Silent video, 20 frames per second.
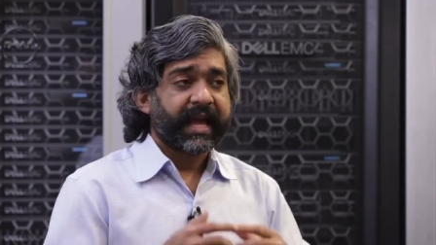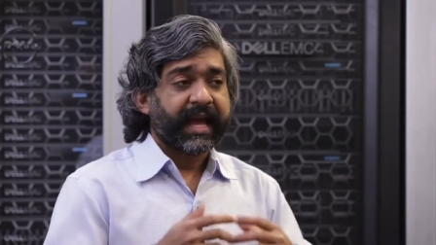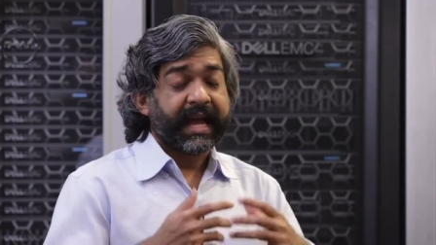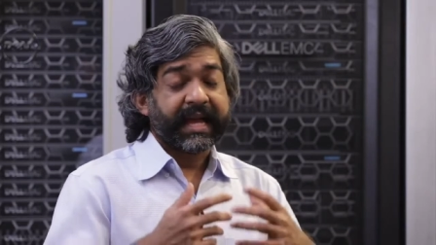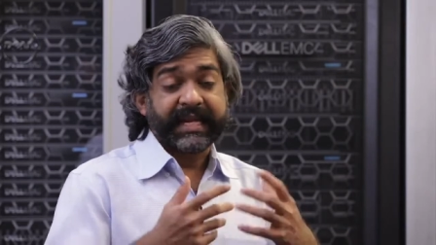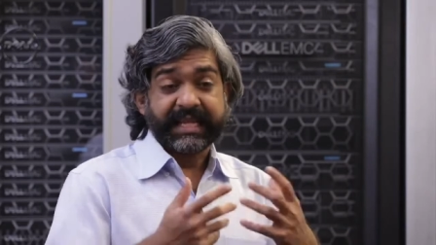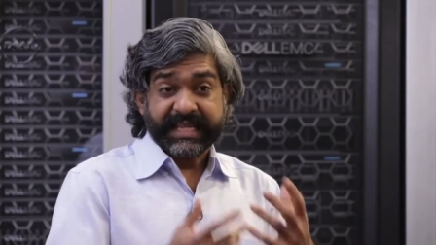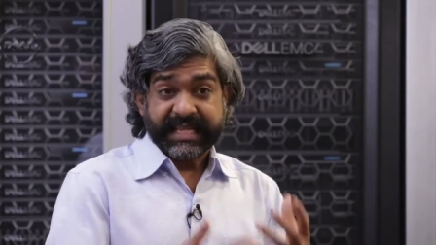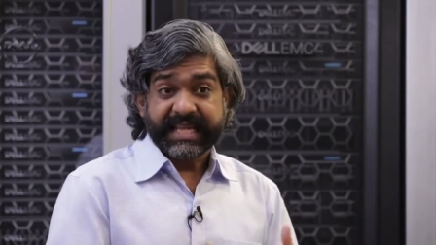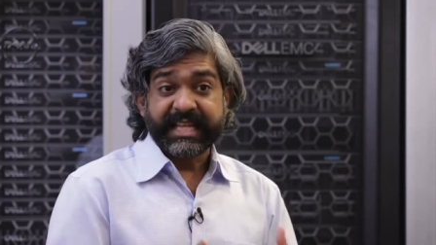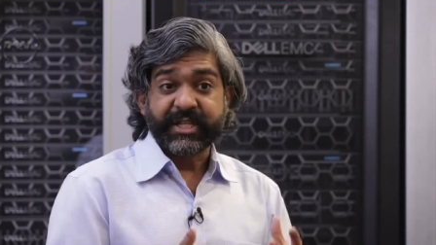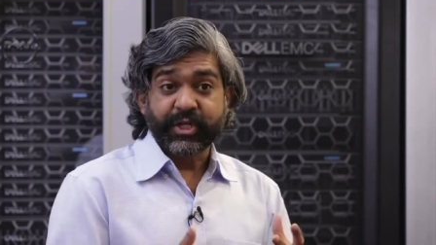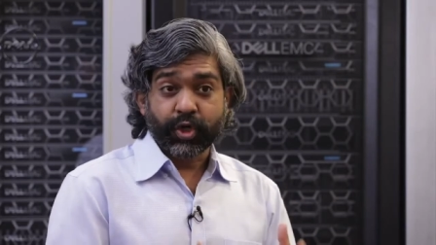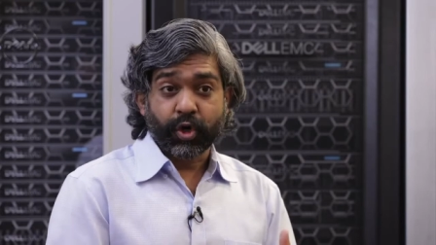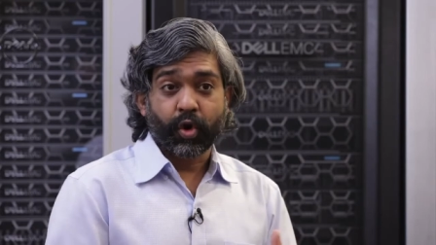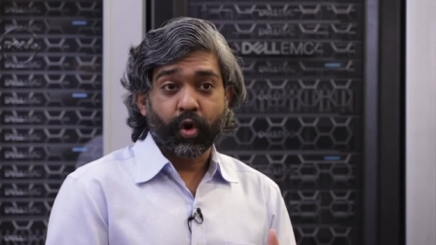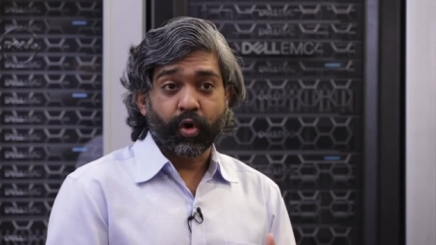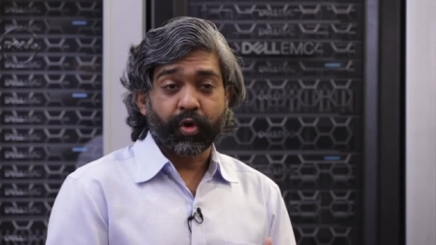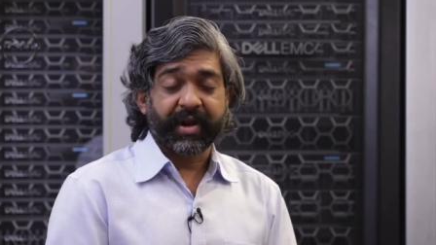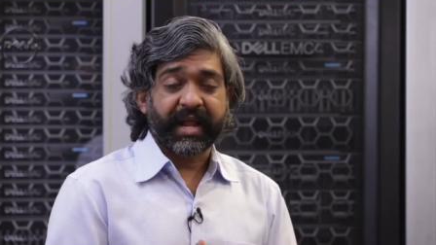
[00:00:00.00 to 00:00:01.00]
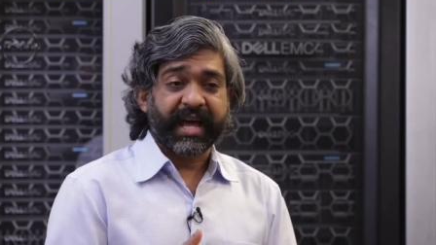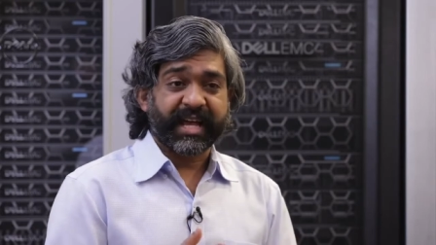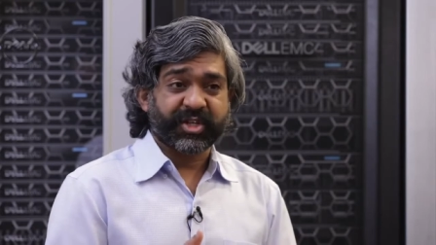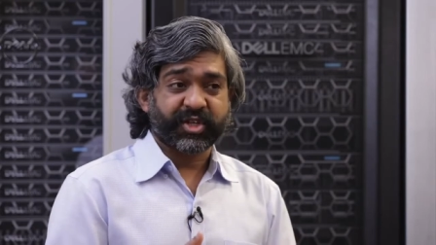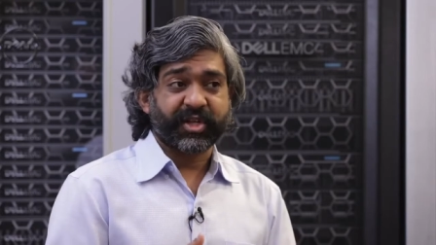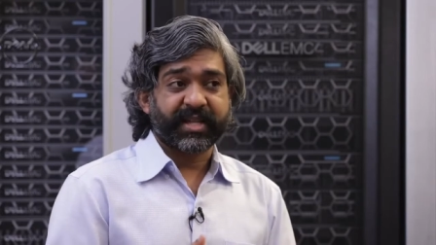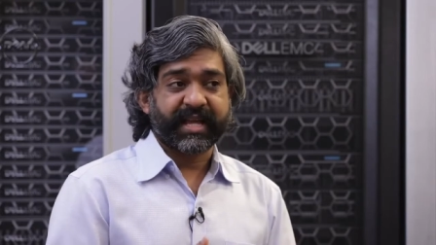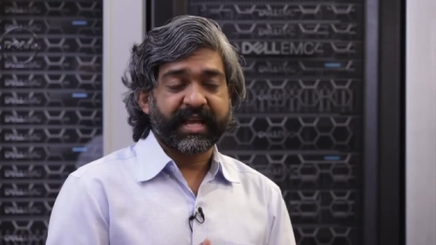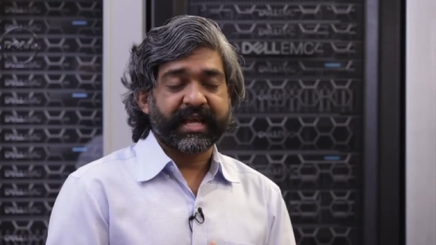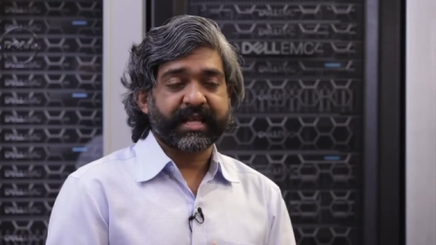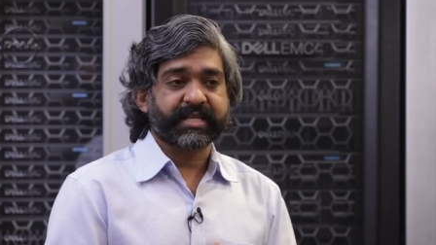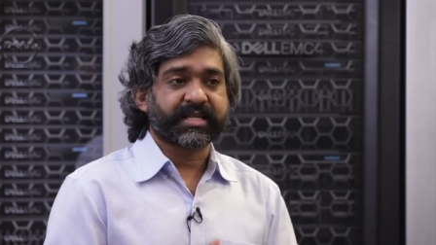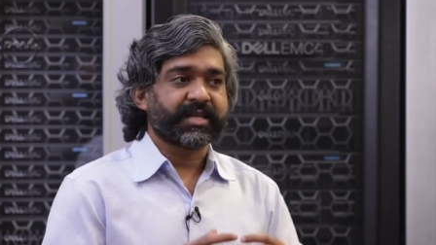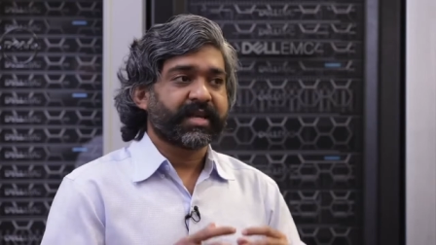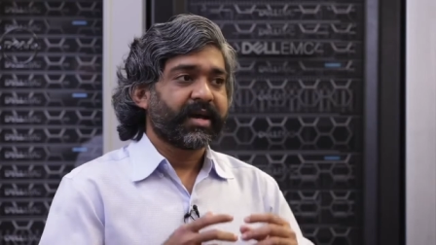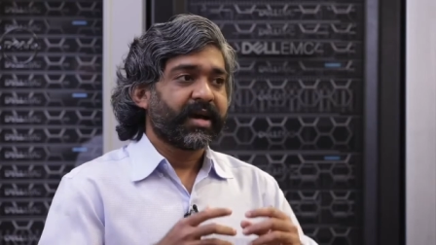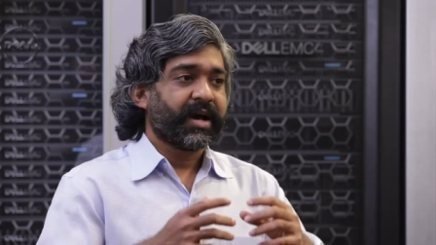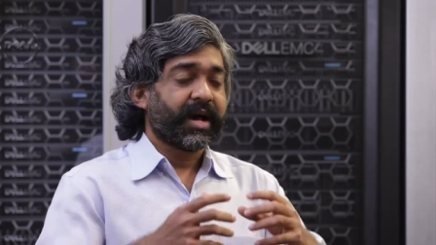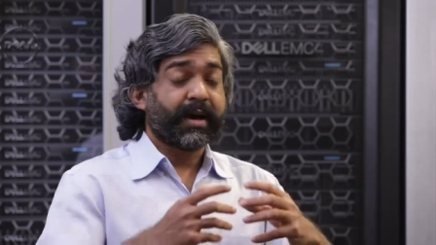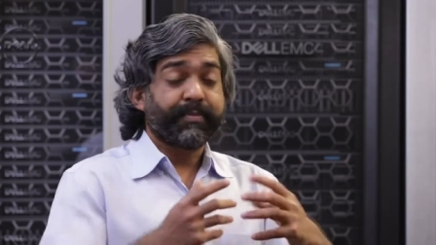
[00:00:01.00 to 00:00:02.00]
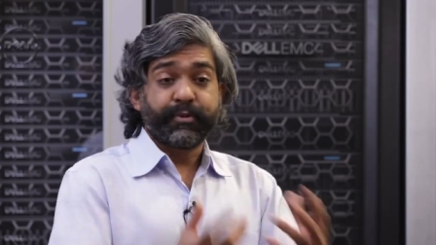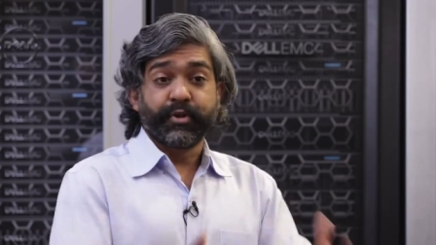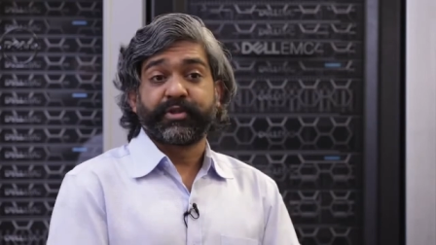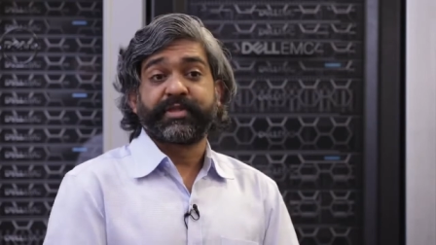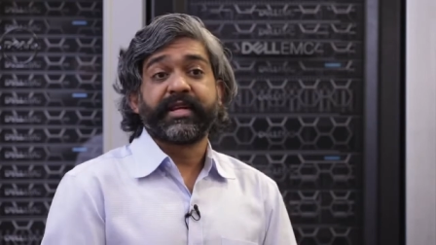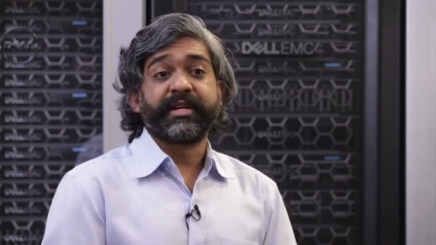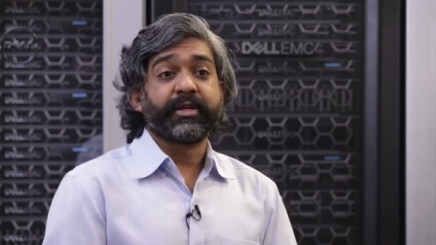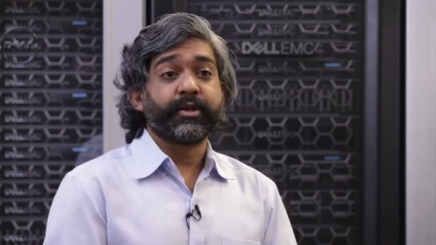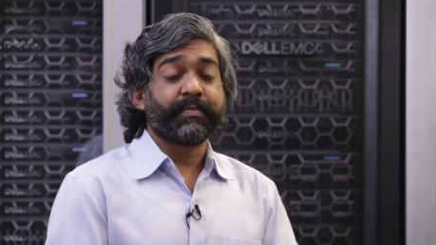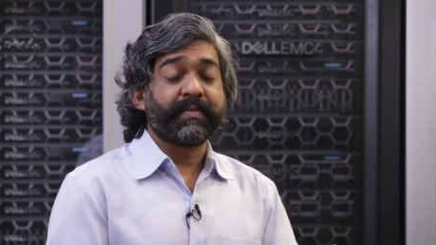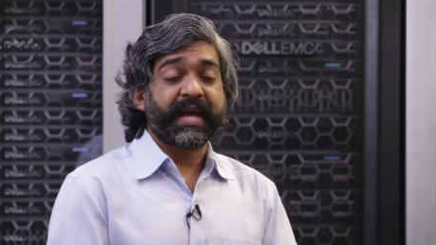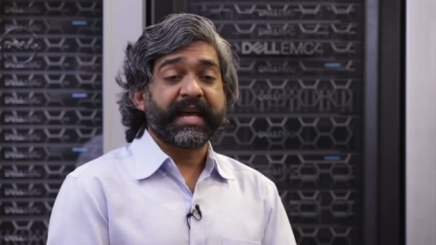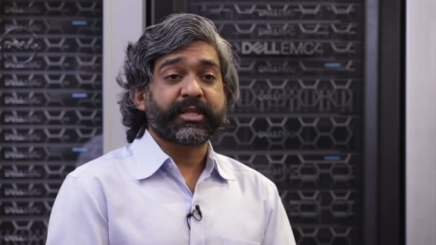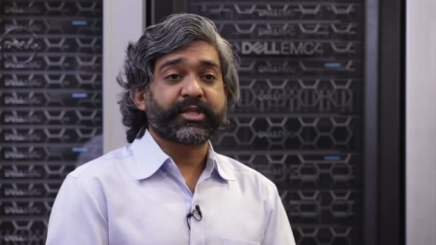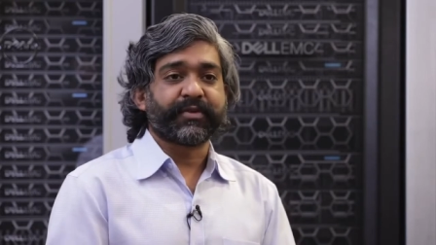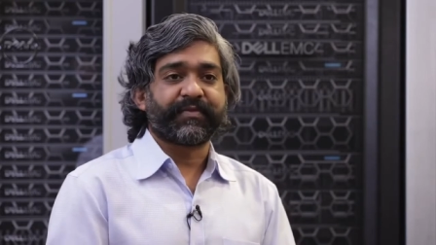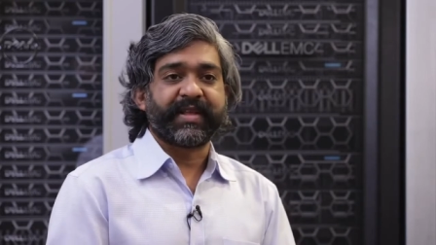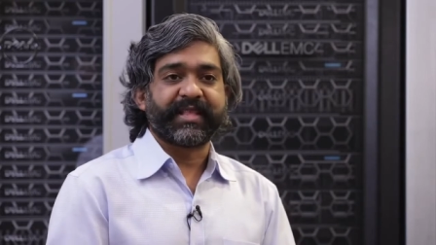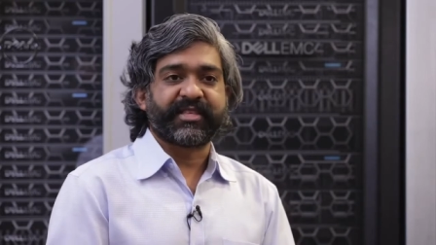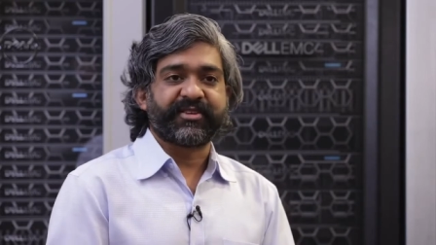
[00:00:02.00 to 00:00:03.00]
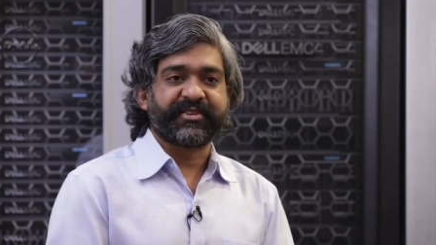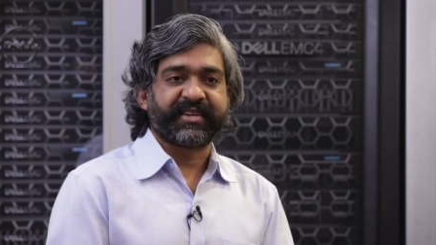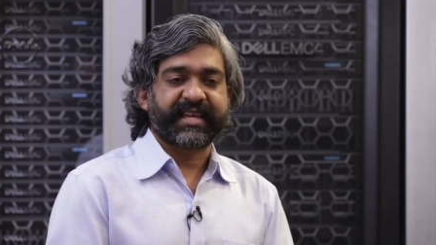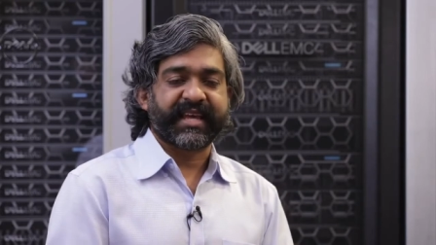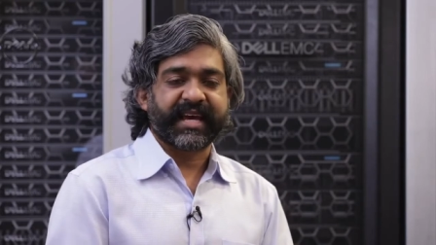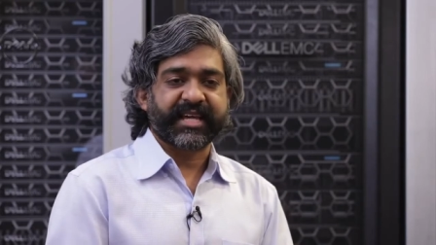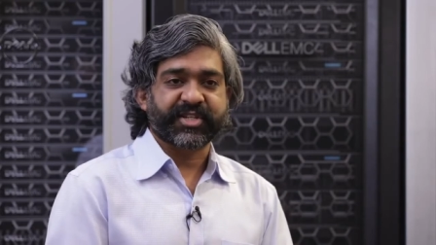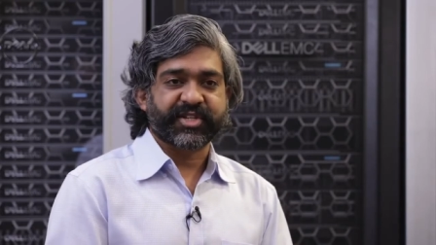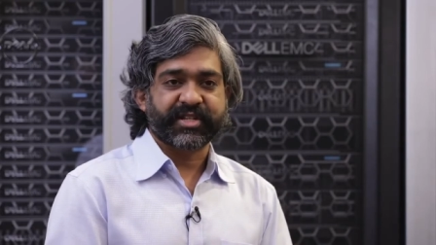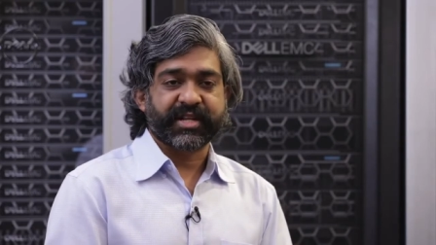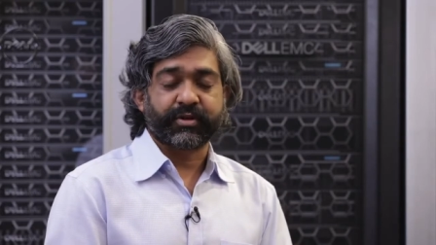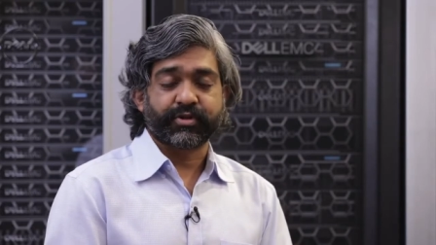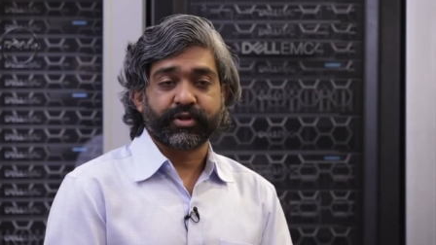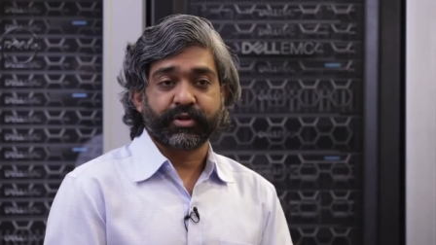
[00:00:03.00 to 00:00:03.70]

and each core actually has up to 32 megs of L3 cache now,